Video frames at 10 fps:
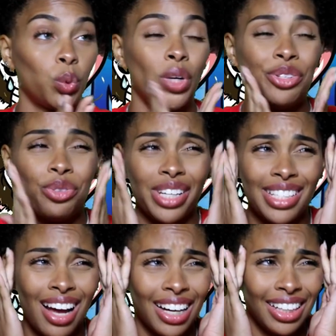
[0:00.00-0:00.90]
He's using his
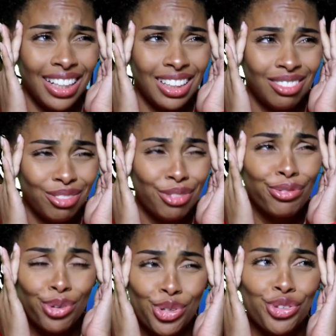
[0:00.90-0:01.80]
hockey.
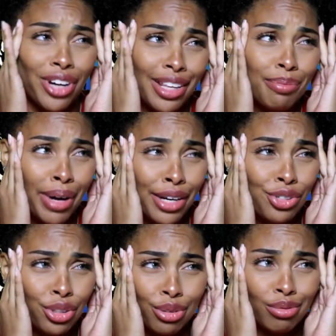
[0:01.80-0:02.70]
full strength, mind
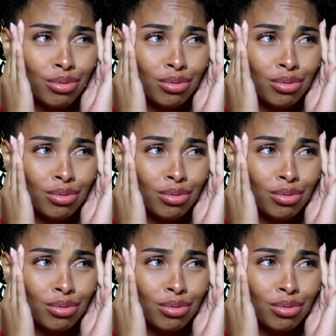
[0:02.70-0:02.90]
you.